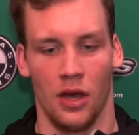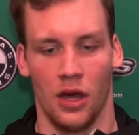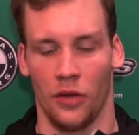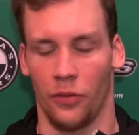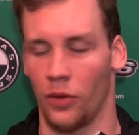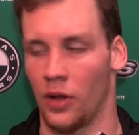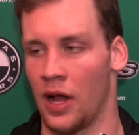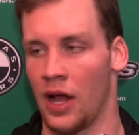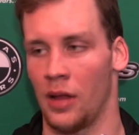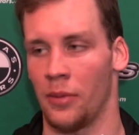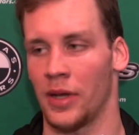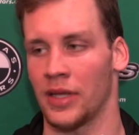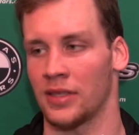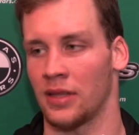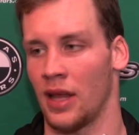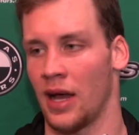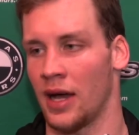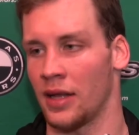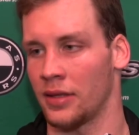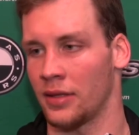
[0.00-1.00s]
it will help
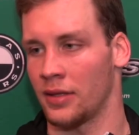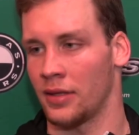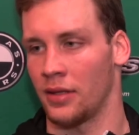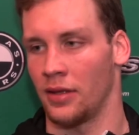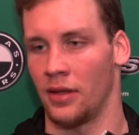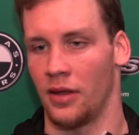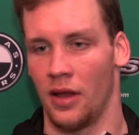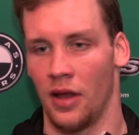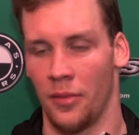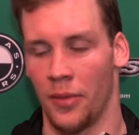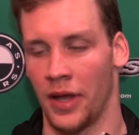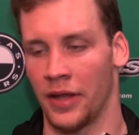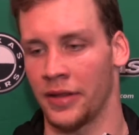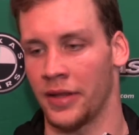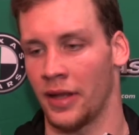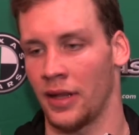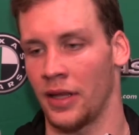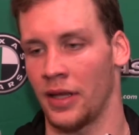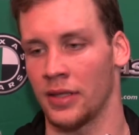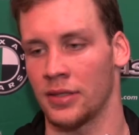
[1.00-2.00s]
us a lot
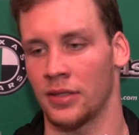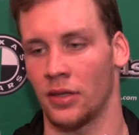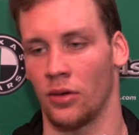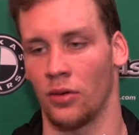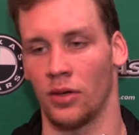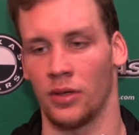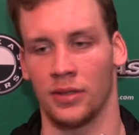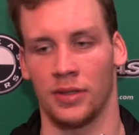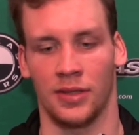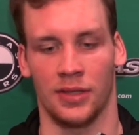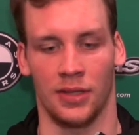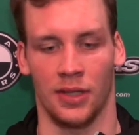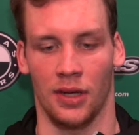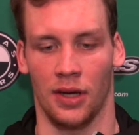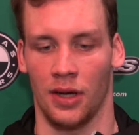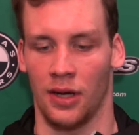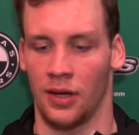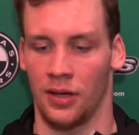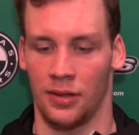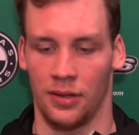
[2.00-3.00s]
mentally. So it's
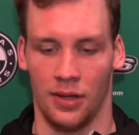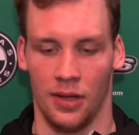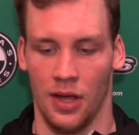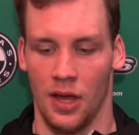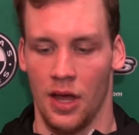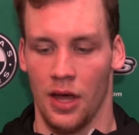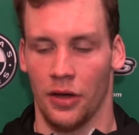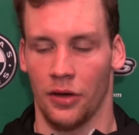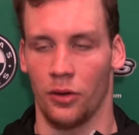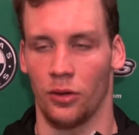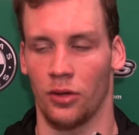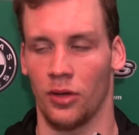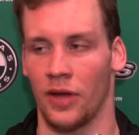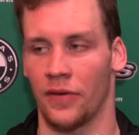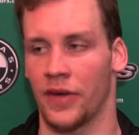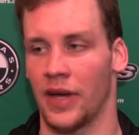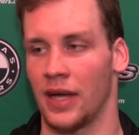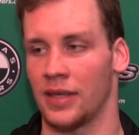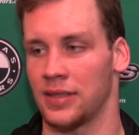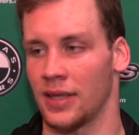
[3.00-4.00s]
good to
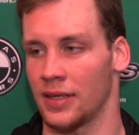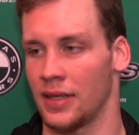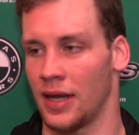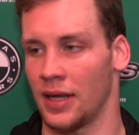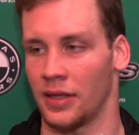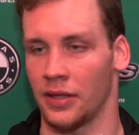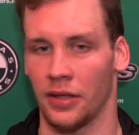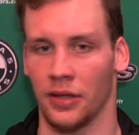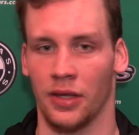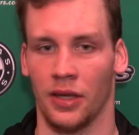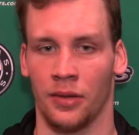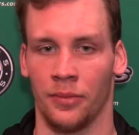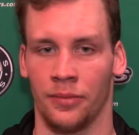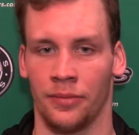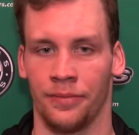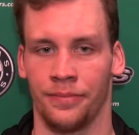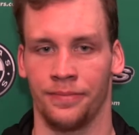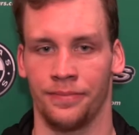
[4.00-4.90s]
have guys like that in the team.